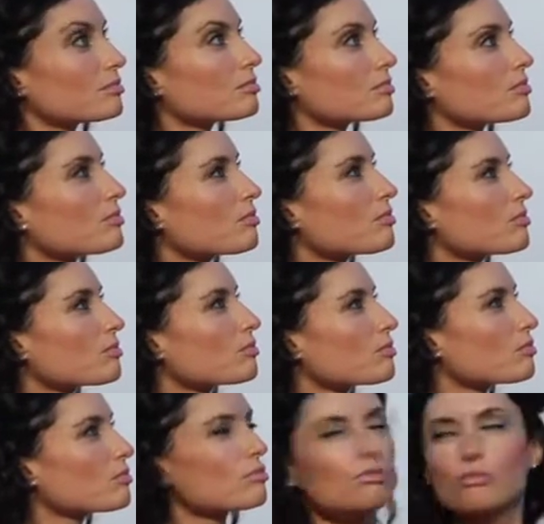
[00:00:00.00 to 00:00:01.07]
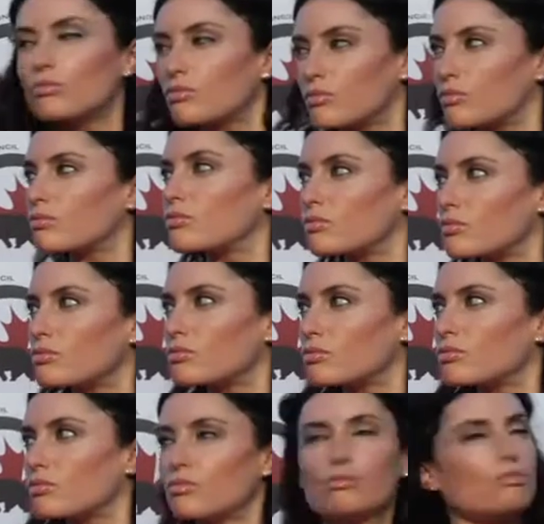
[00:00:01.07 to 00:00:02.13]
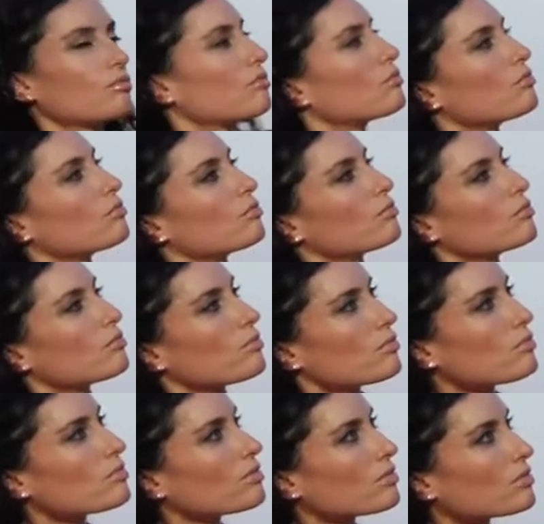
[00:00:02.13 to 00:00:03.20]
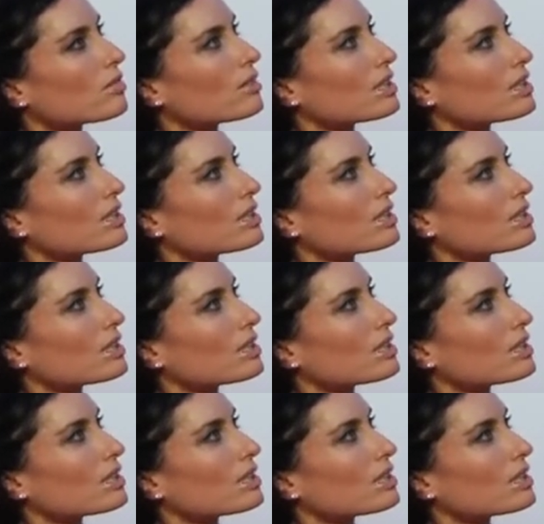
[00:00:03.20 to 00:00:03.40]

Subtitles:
The person shown says nothing.